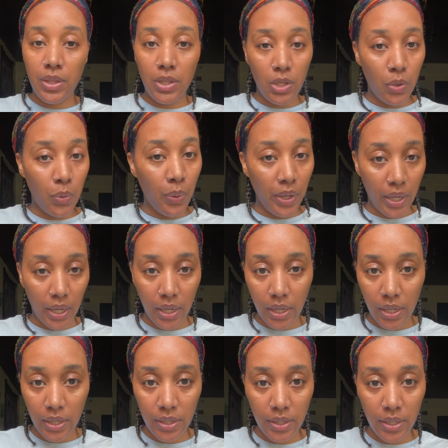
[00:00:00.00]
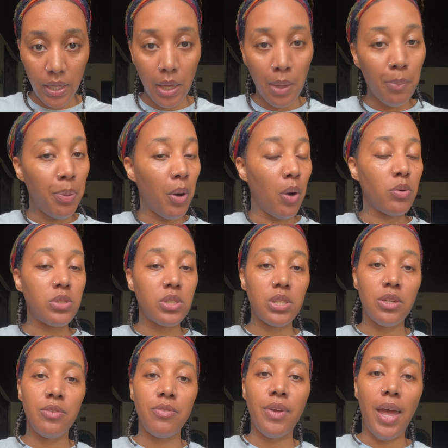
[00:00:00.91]
Quick,
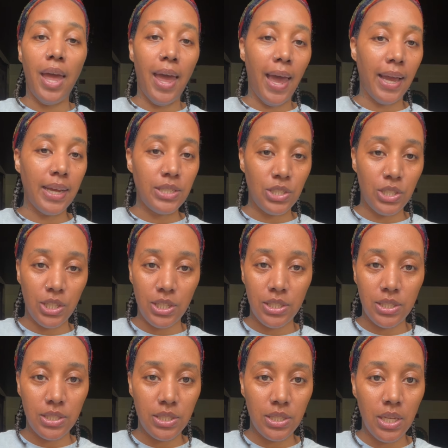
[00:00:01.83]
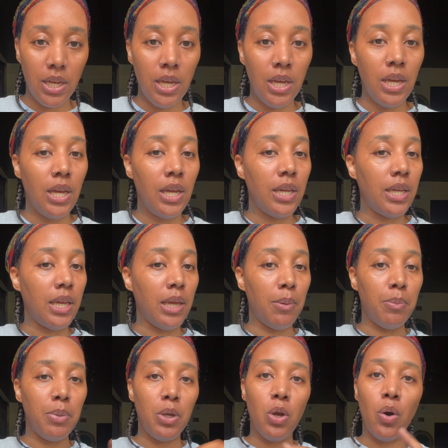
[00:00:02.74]
impulsive actions
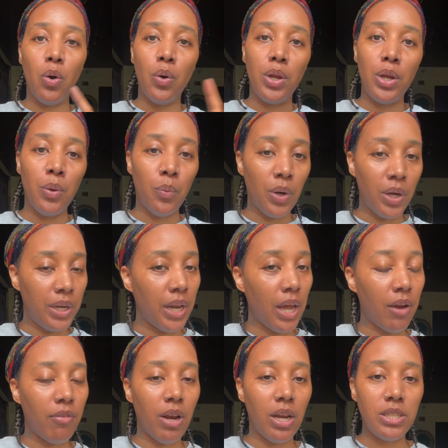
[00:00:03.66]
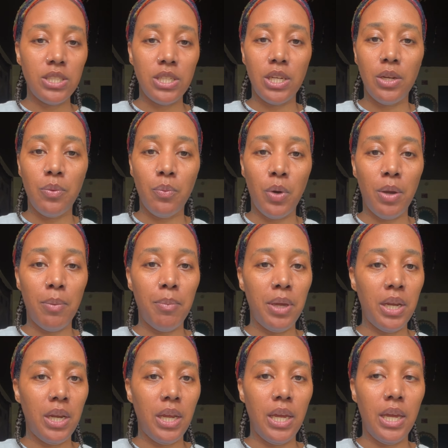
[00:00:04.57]
can be going in one direction in 1
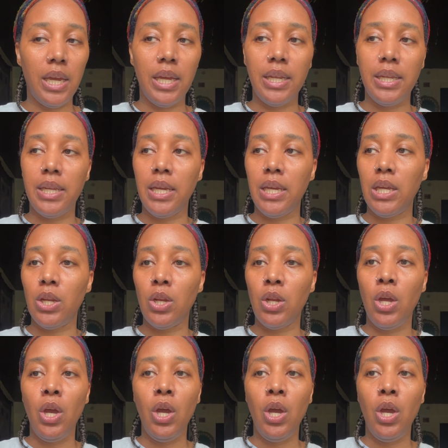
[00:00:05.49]
minute and then